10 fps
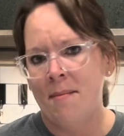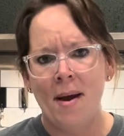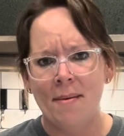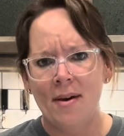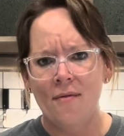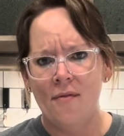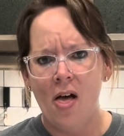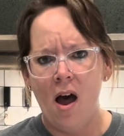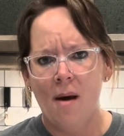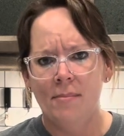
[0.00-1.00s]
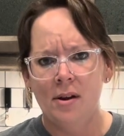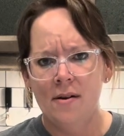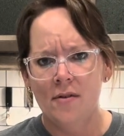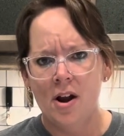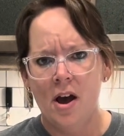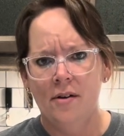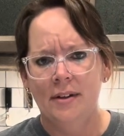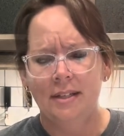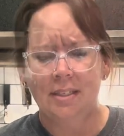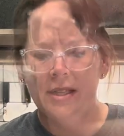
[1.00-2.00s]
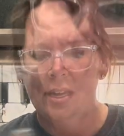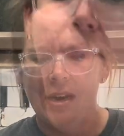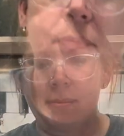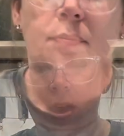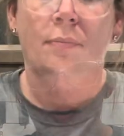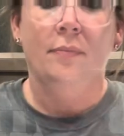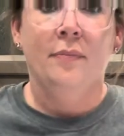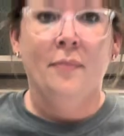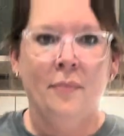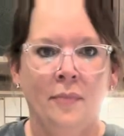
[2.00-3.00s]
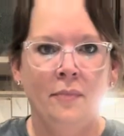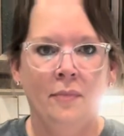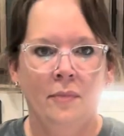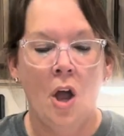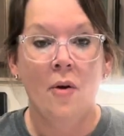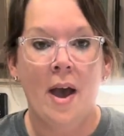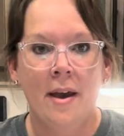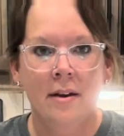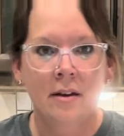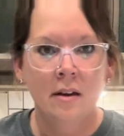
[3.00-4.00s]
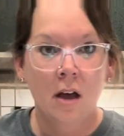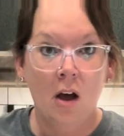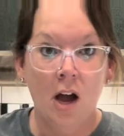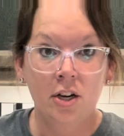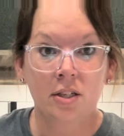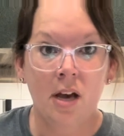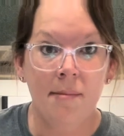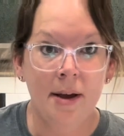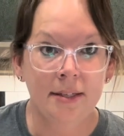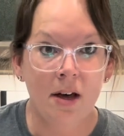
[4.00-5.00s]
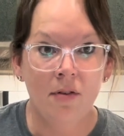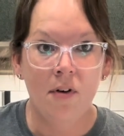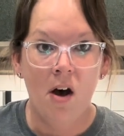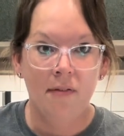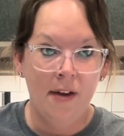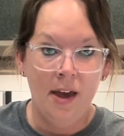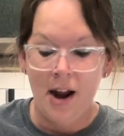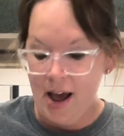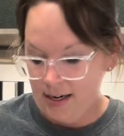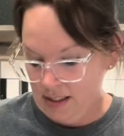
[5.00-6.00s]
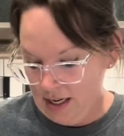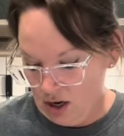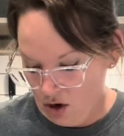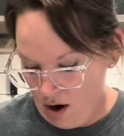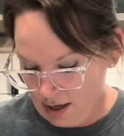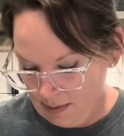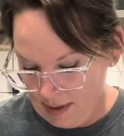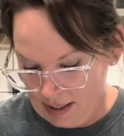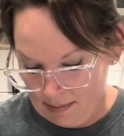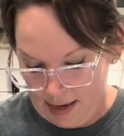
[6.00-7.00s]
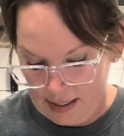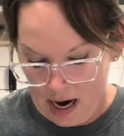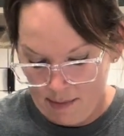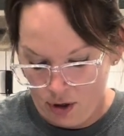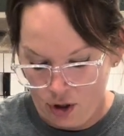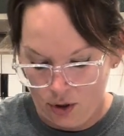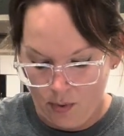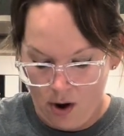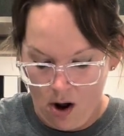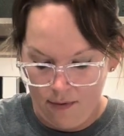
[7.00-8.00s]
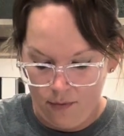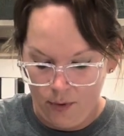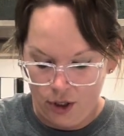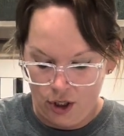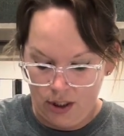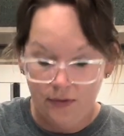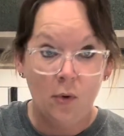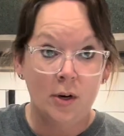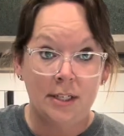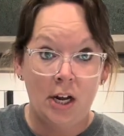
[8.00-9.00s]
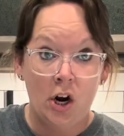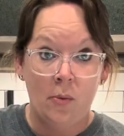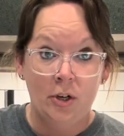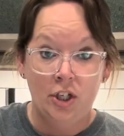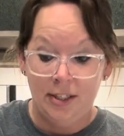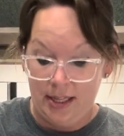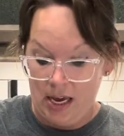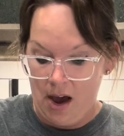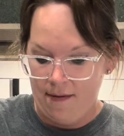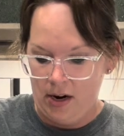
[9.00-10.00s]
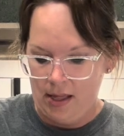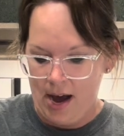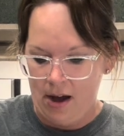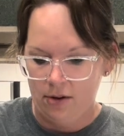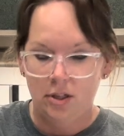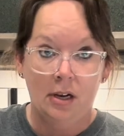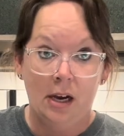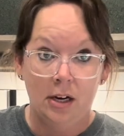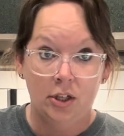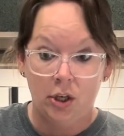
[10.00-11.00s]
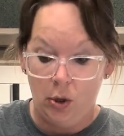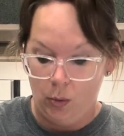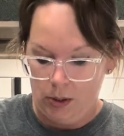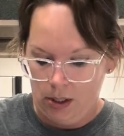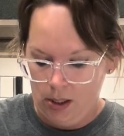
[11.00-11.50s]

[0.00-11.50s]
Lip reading: It might be a flop. You never know. That's the thing about it. Okay, I just cut myself off, and I had to lean across because my timer just went off, which is for dinner, which is in the oven in the house. So I got to scoot.